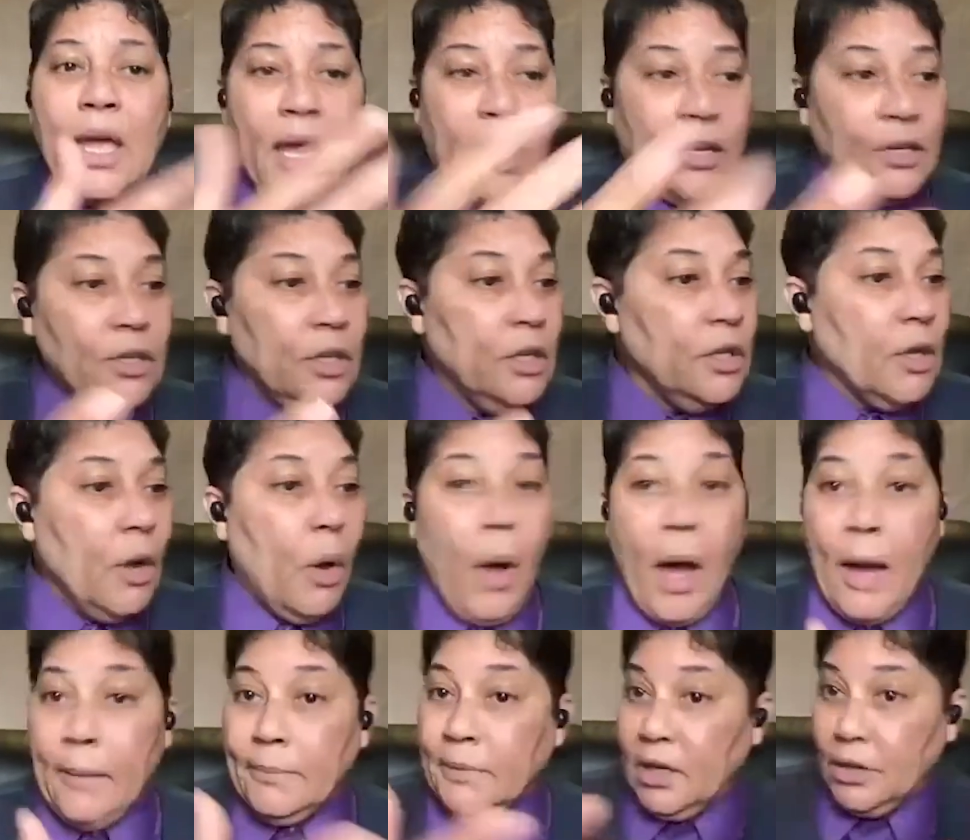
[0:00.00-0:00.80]
And, you
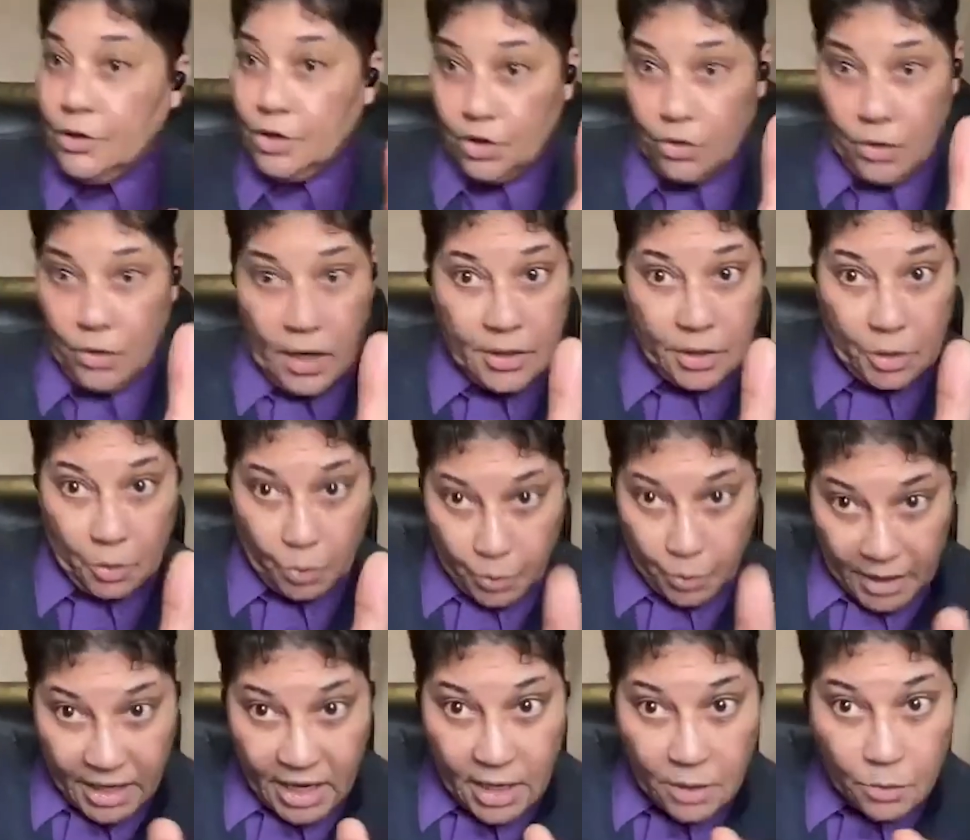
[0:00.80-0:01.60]
know, I'm not trying to
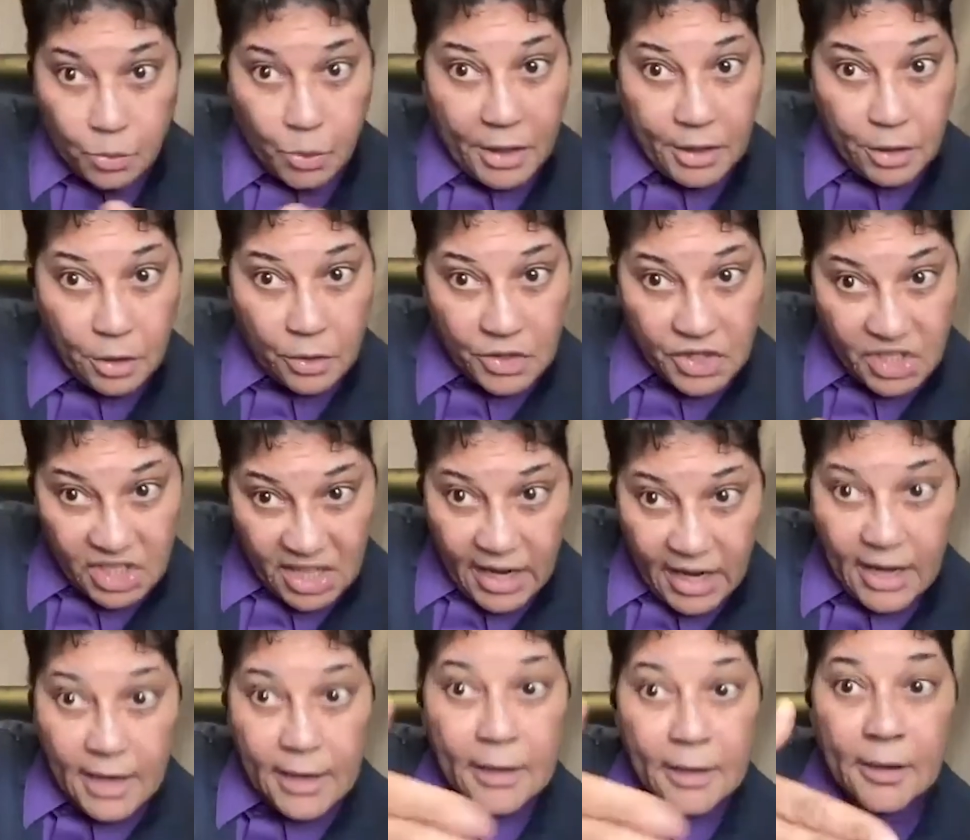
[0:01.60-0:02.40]
read what you're
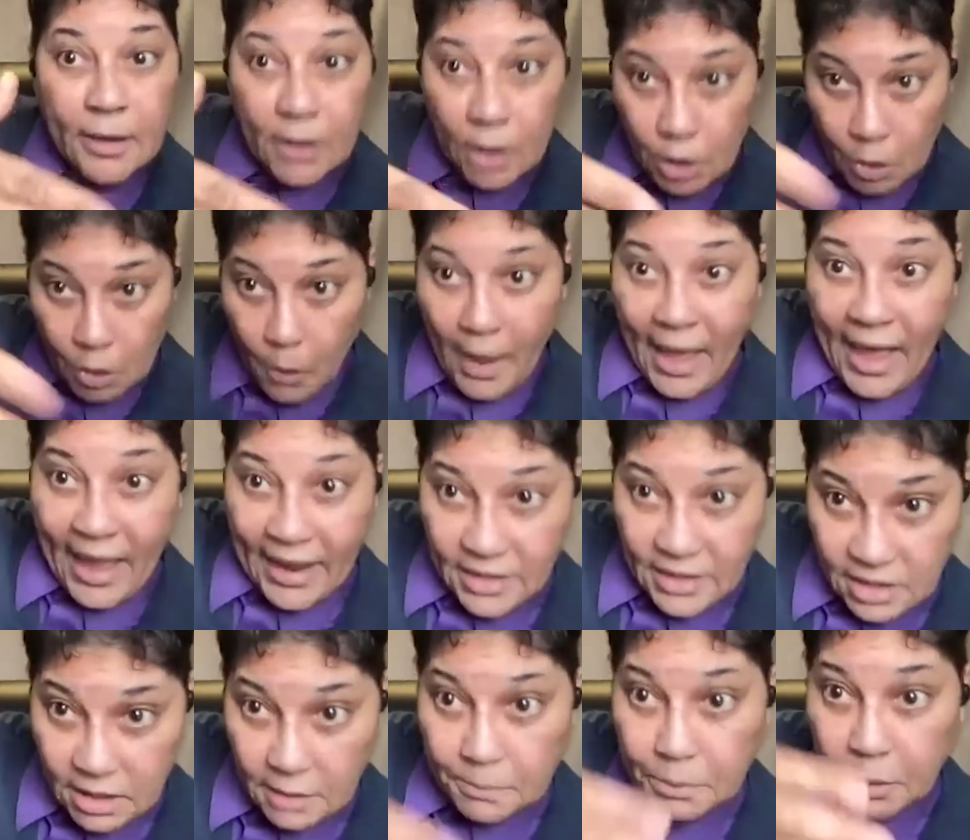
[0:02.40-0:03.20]
saying, you know,
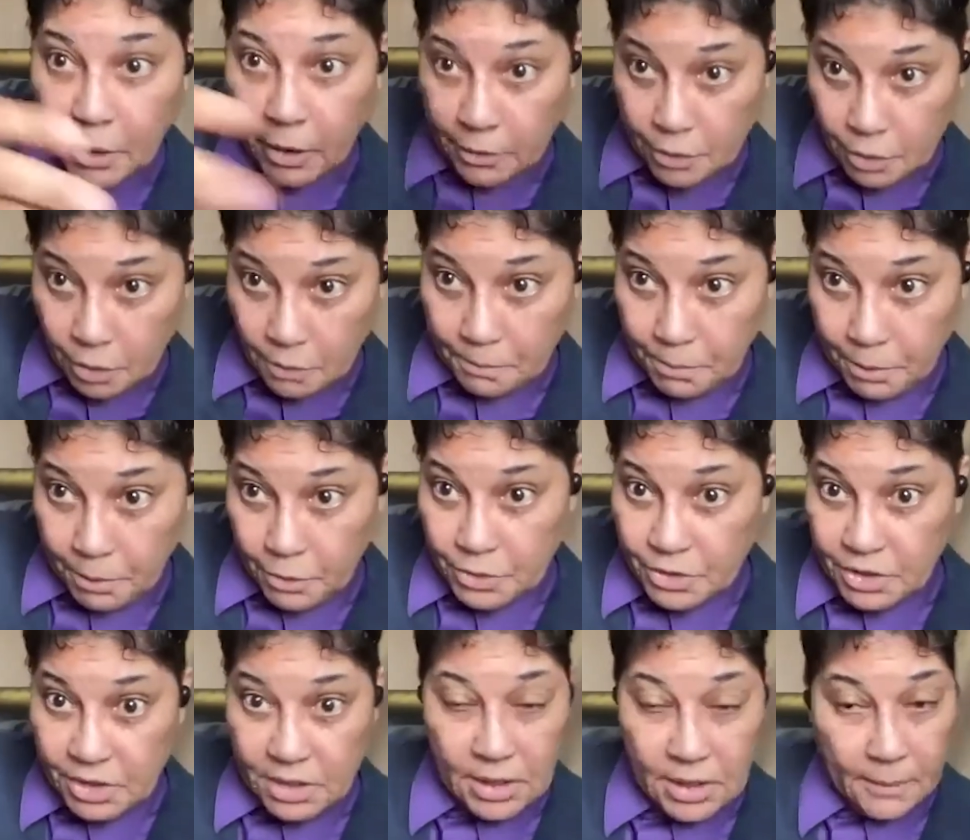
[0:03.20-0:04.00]
acting partner
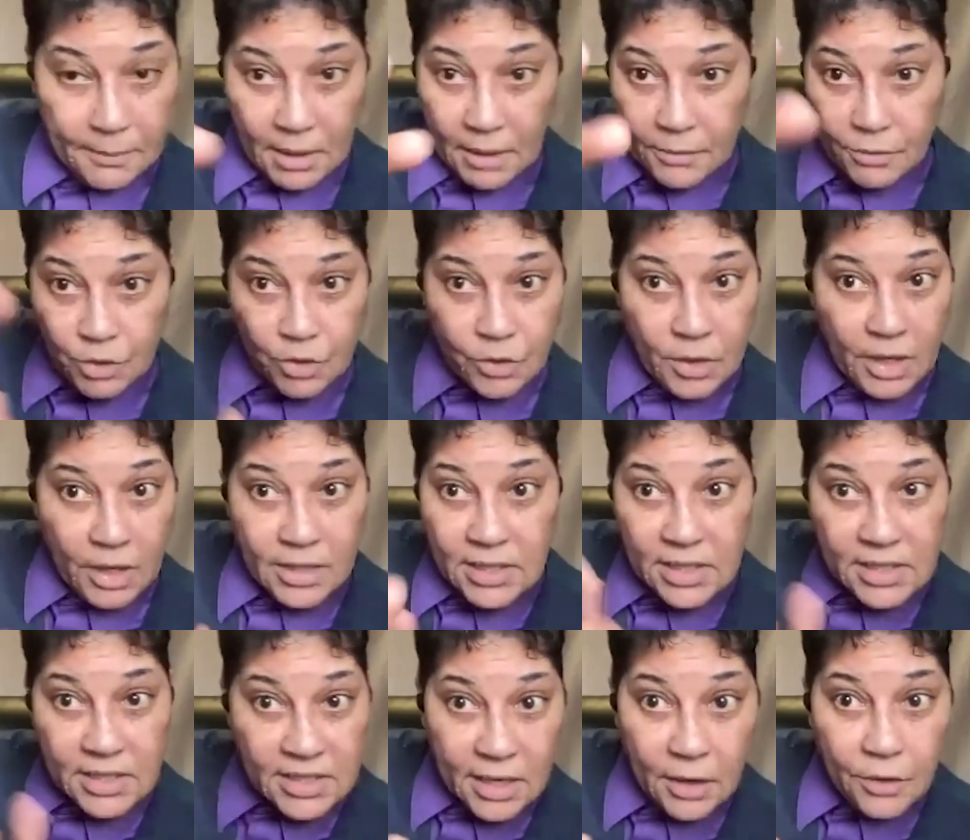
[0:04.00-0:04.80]
person. I'm not
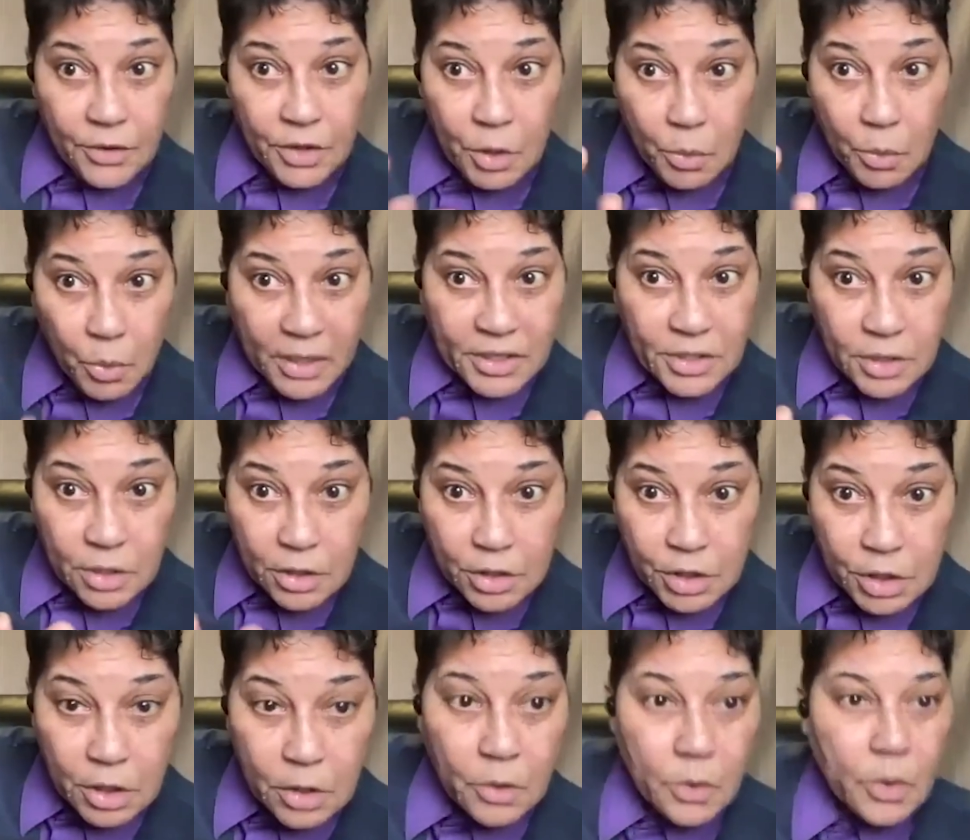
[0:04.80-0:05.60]
trying to tell you what
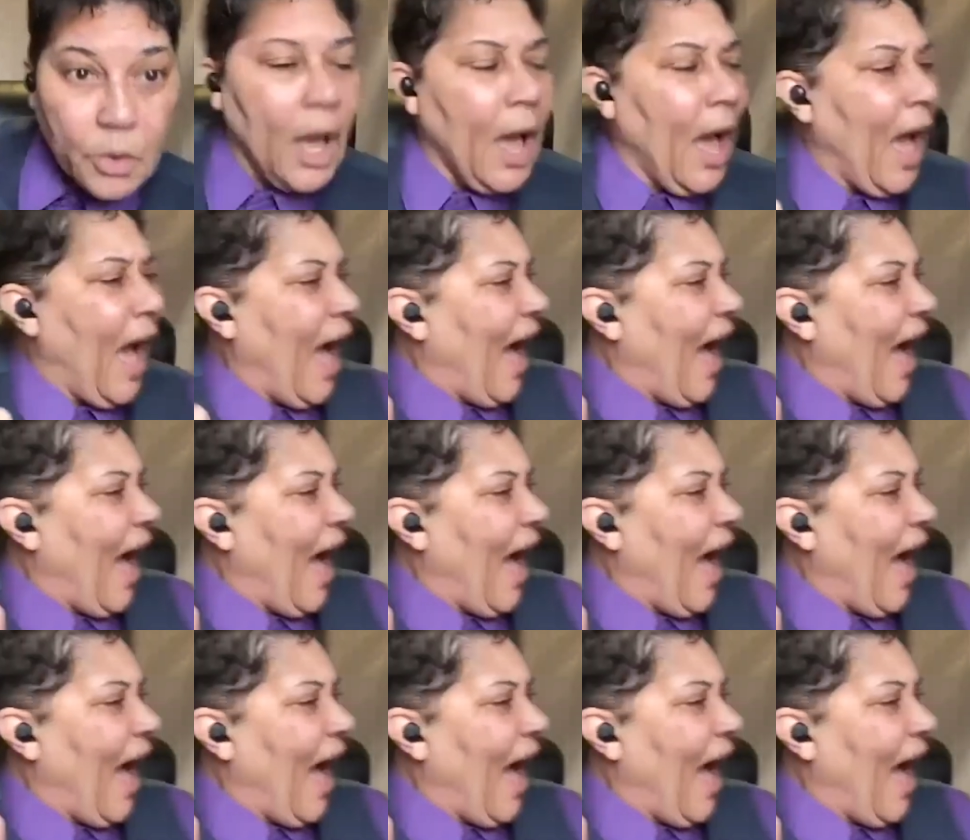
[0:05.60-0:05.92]
to do.